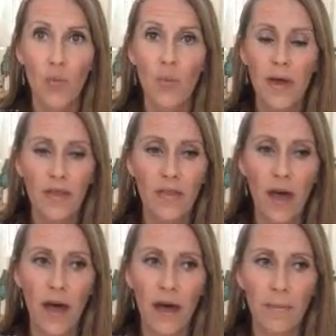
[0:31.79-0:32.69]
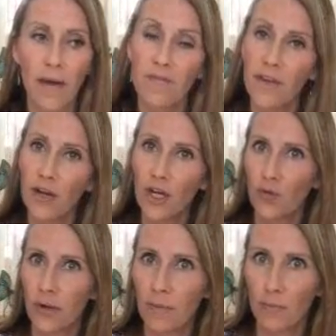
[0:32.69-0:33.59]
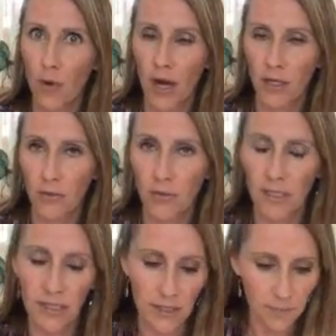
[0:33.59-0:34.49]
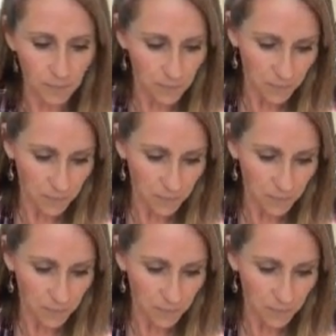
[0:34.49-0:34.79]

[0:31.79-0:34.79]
with a very grim prognosis.